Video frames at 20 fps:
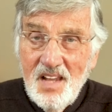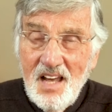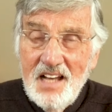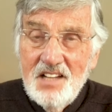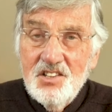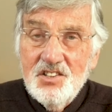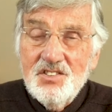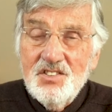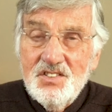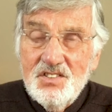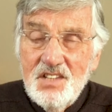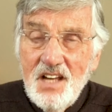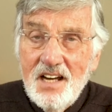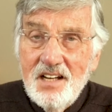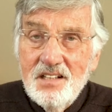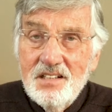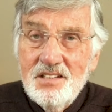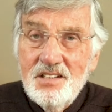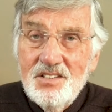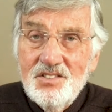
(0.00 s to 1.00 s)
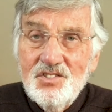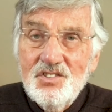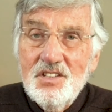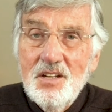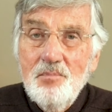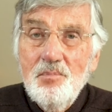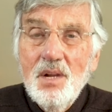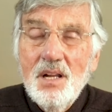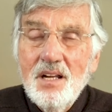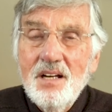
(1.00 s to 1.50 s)
And the second is
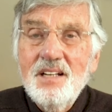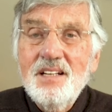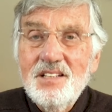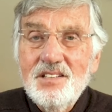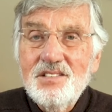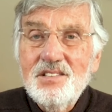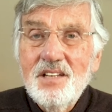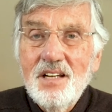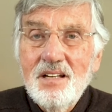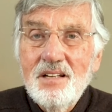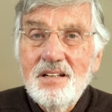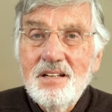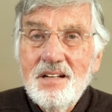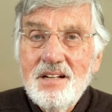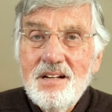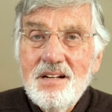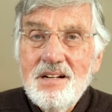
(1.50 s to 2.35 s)
similar, he said